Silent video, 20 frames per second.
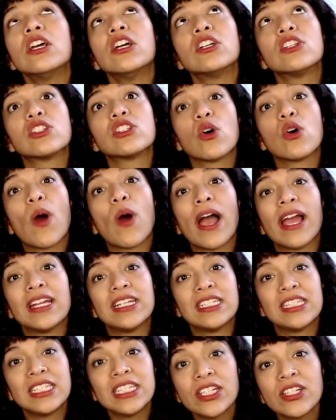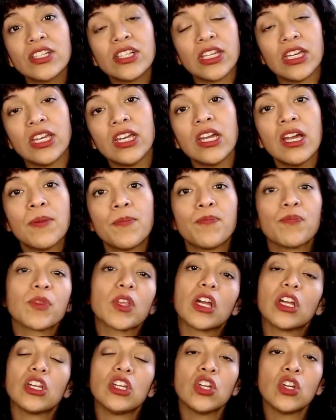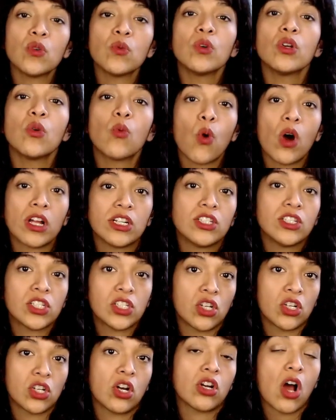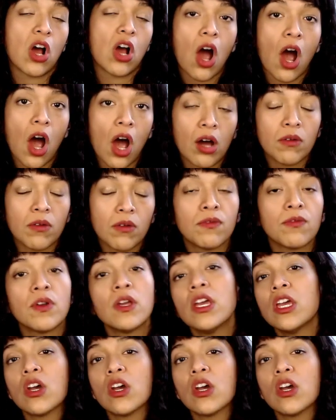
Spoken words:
So ideally, you would want to start off,